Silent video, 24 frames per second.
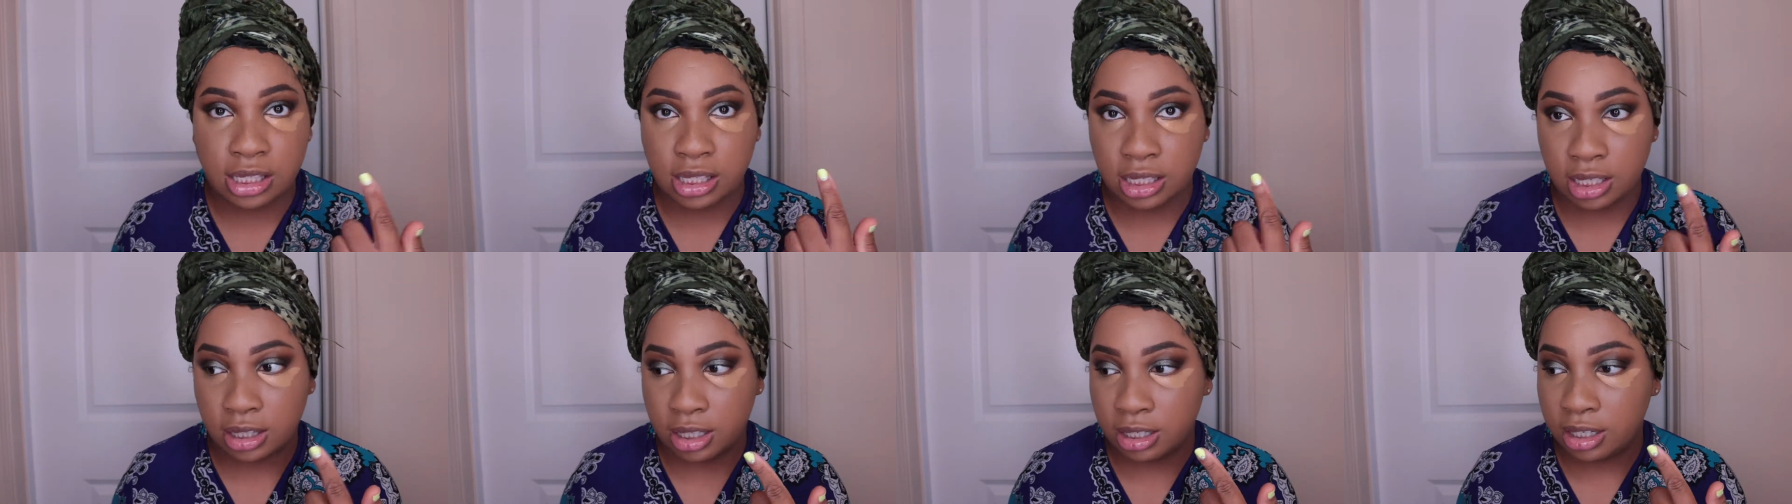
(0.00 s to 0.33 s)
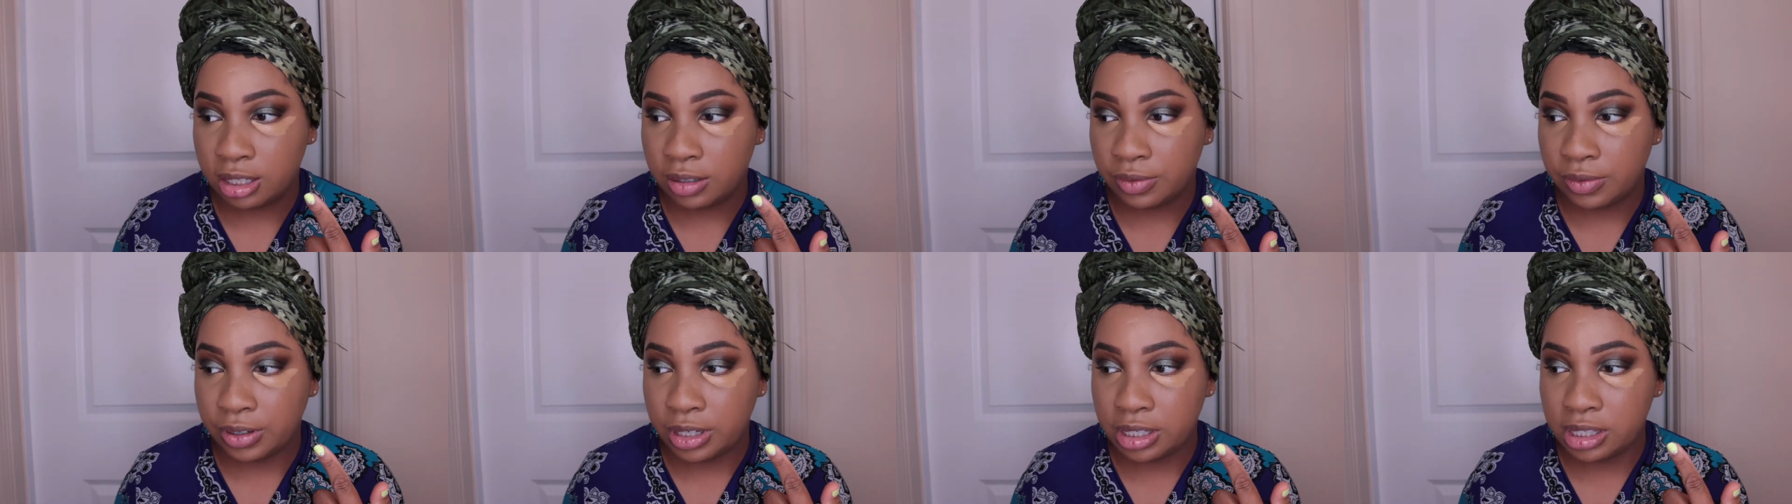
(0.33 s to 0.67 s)
see the
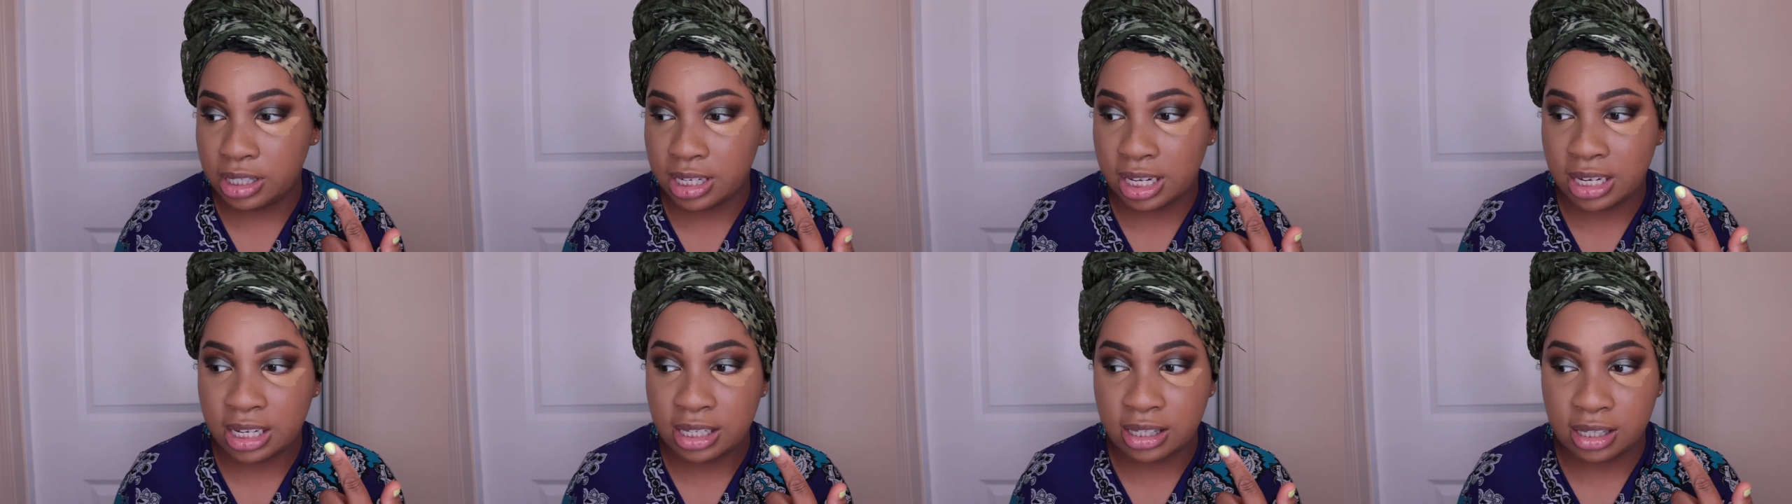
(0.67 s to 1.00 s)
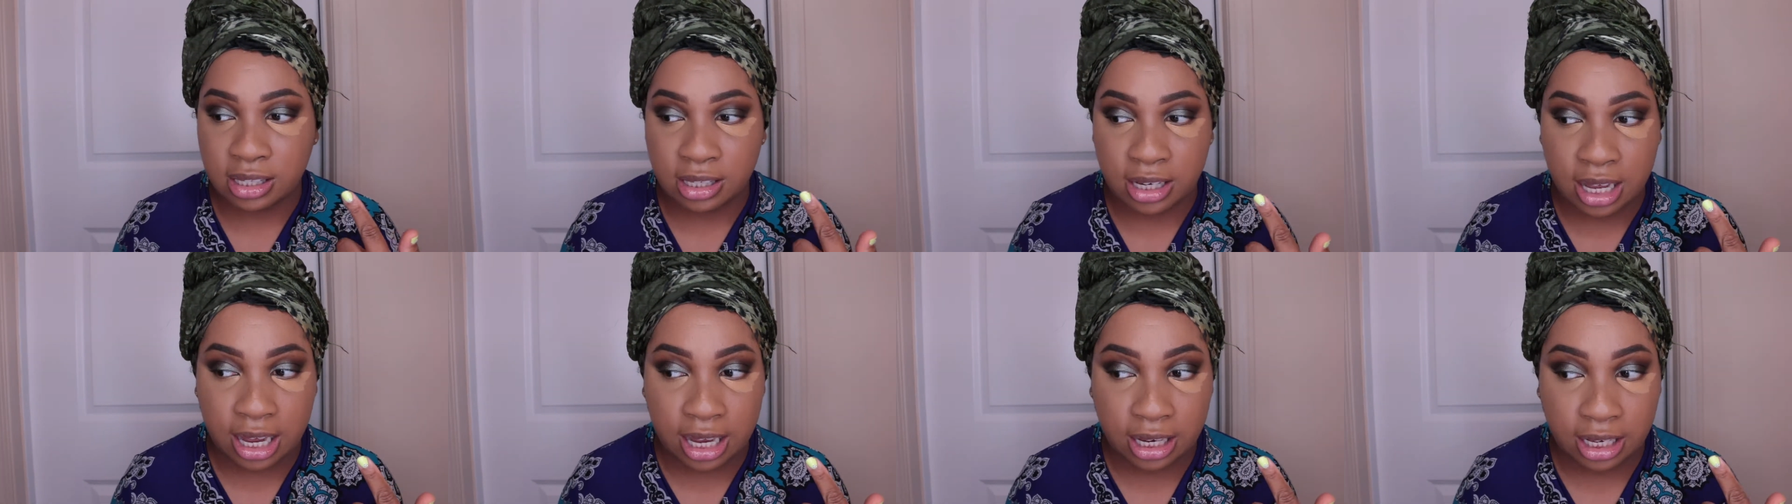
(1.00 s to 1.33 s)
difference? And it's
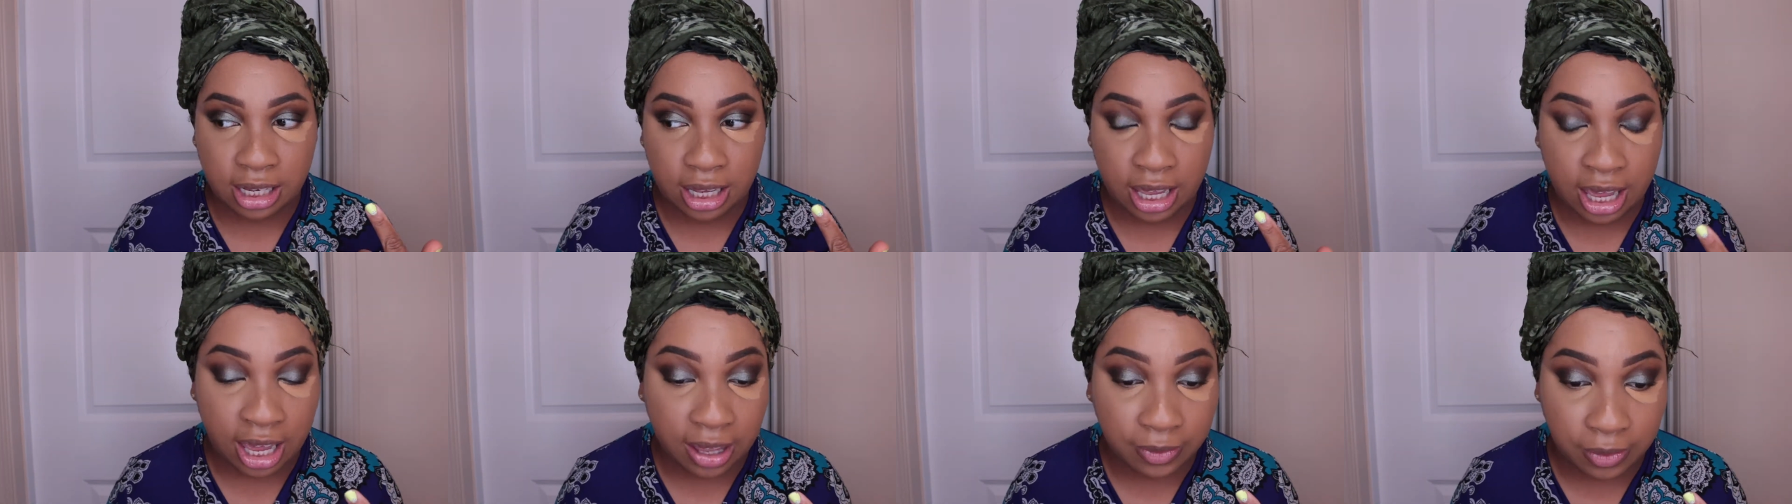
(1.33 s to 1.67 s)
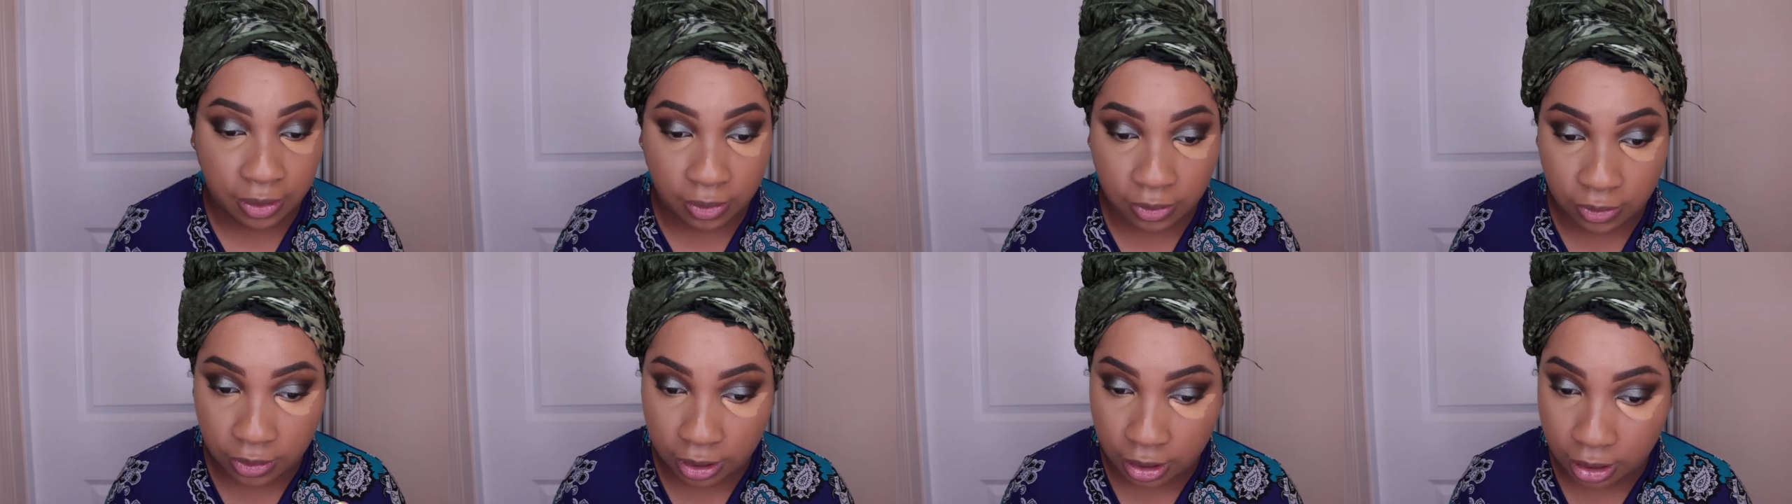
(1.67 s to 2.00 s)
not
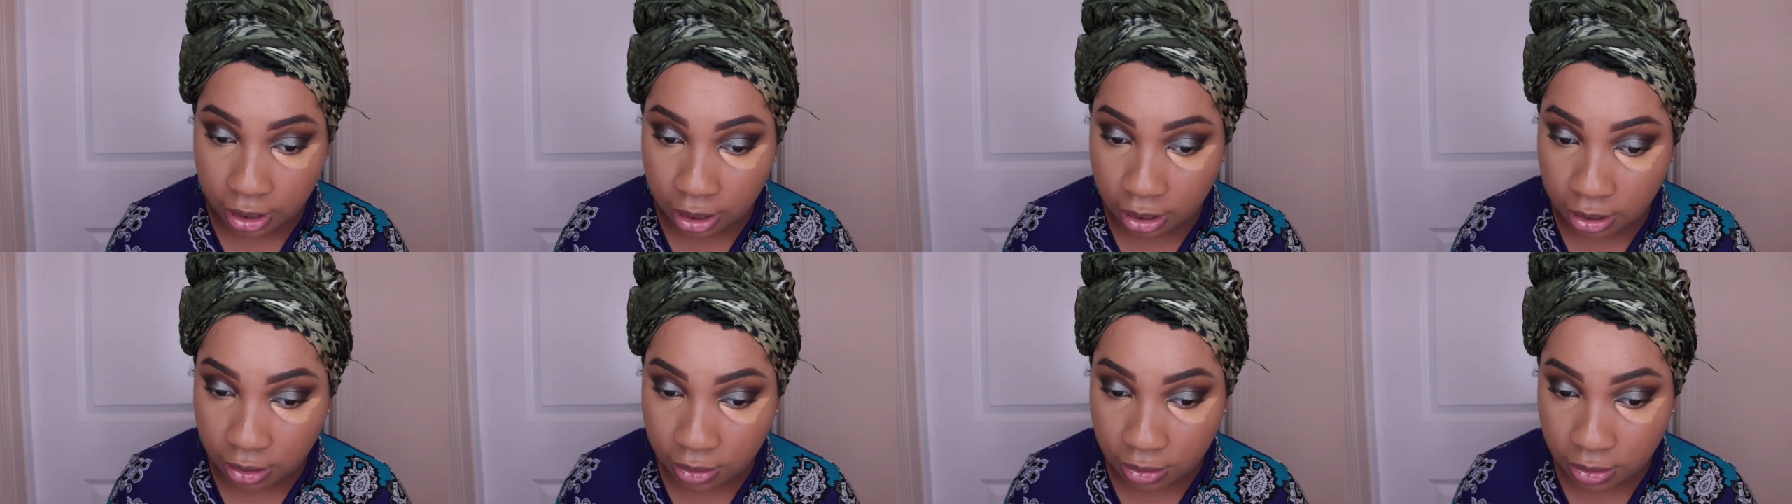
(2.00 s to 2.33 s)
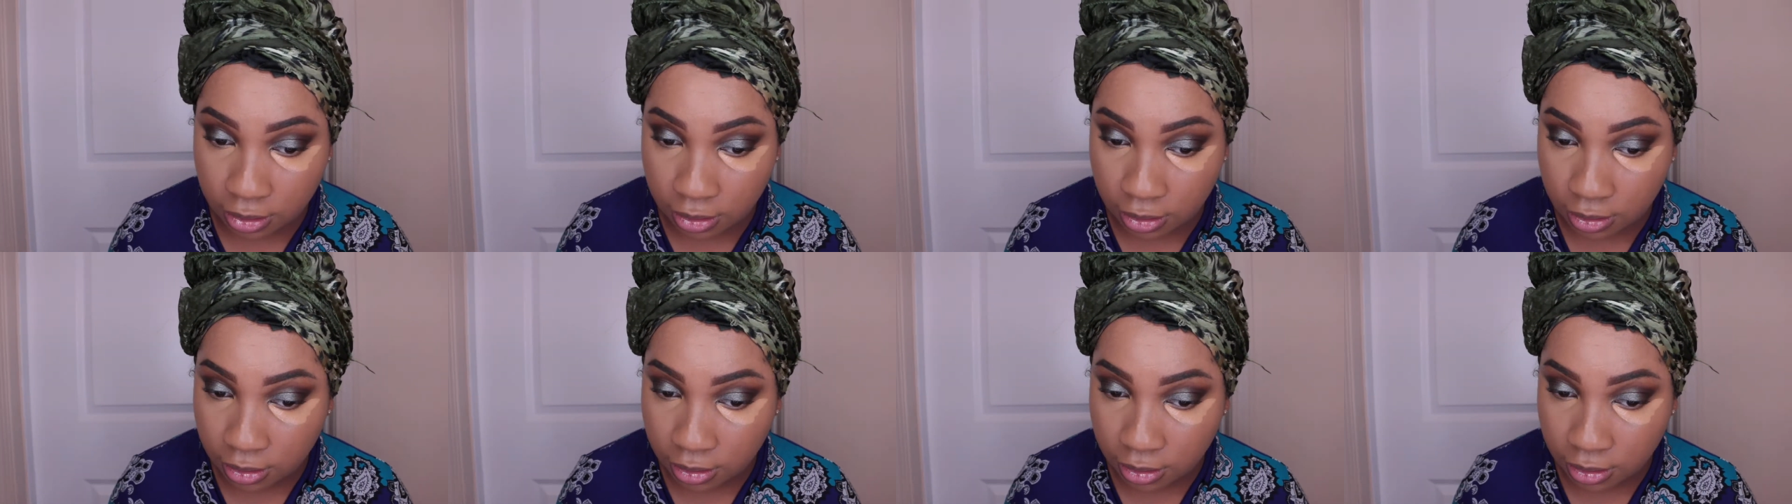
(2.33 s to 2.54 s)
heavy feeling,